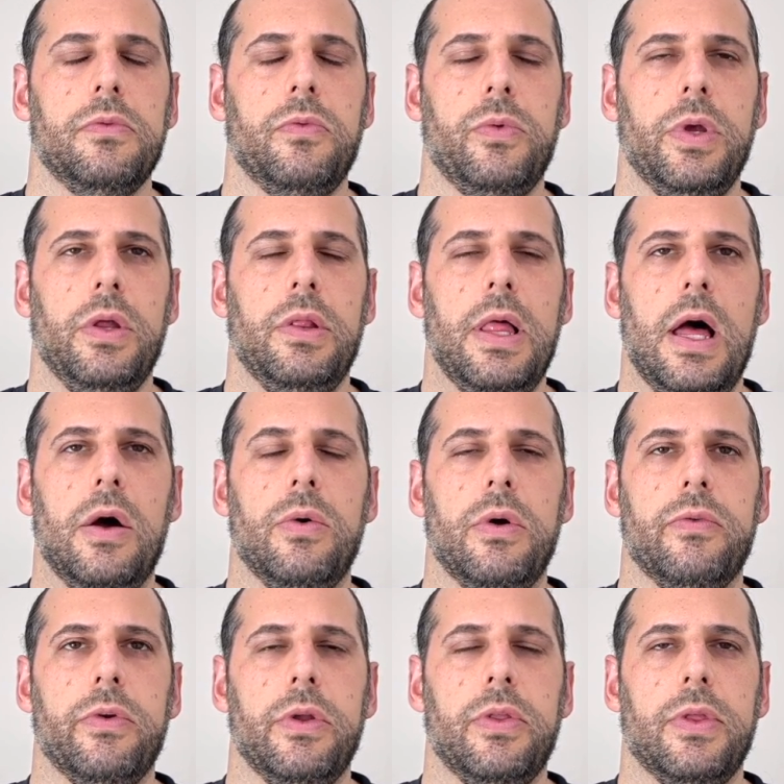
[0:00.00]
We allow
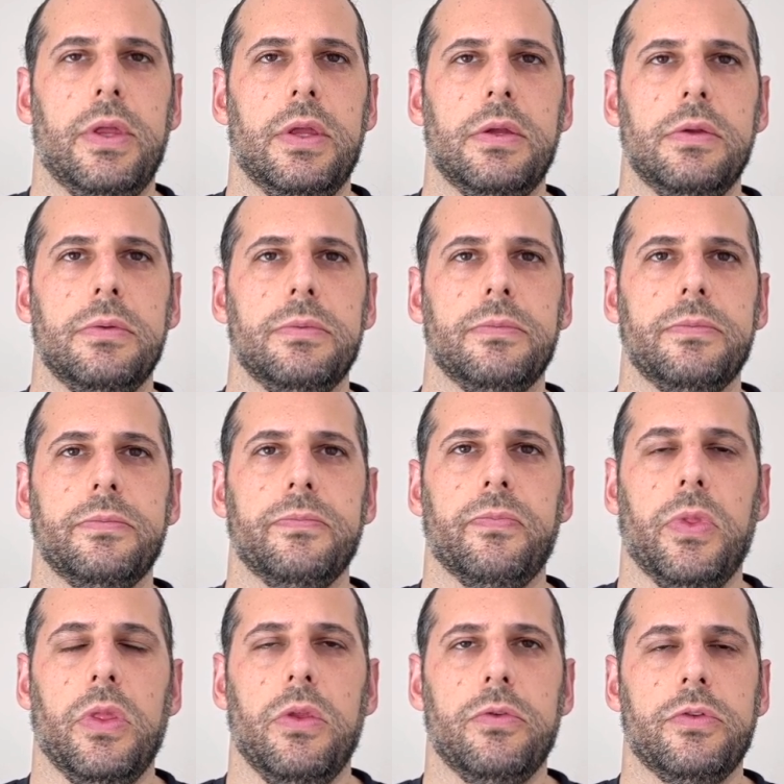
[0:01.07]
everything.
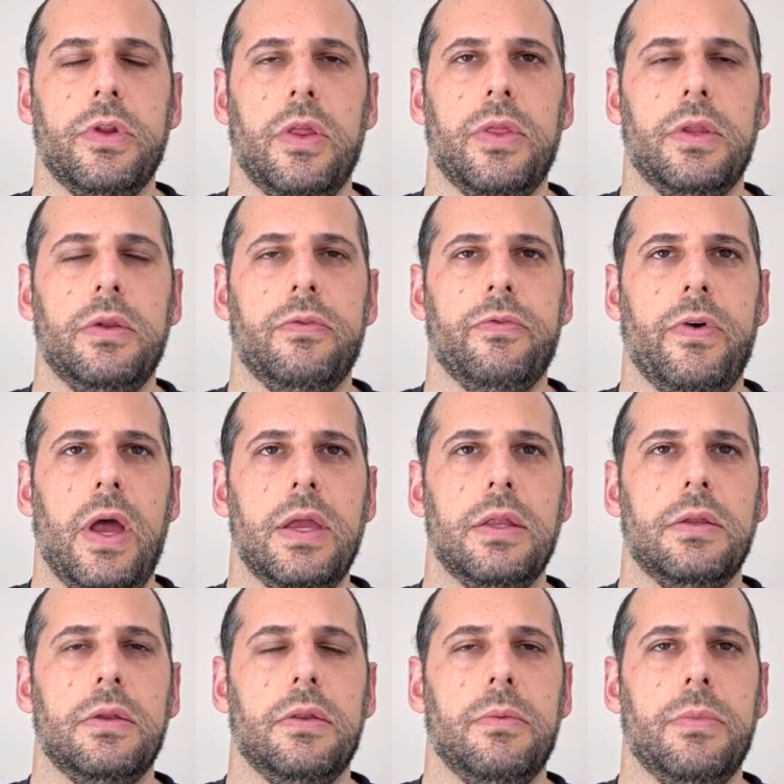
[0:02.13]
There's nothing to fight
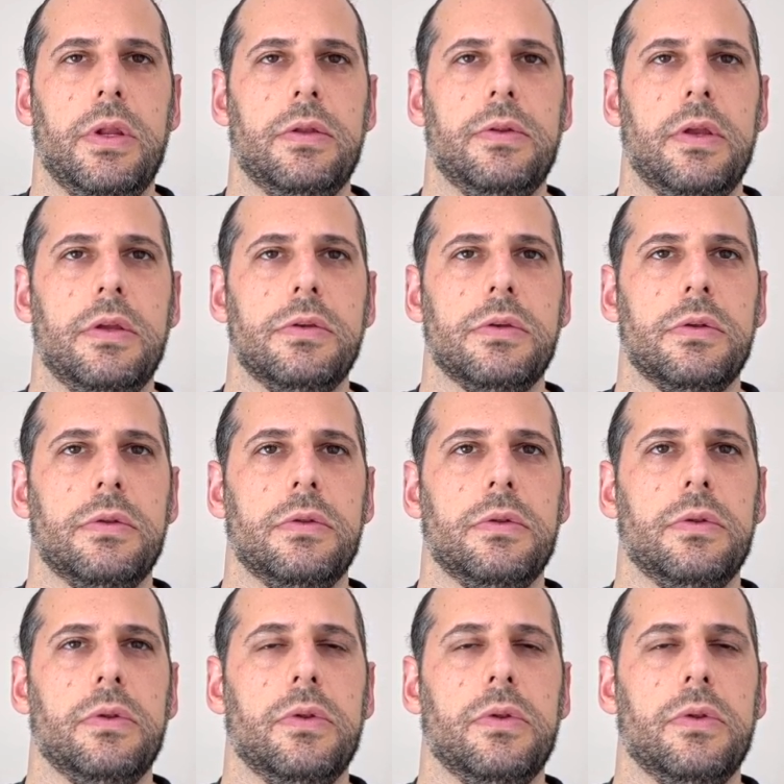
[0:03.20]
in the meditation.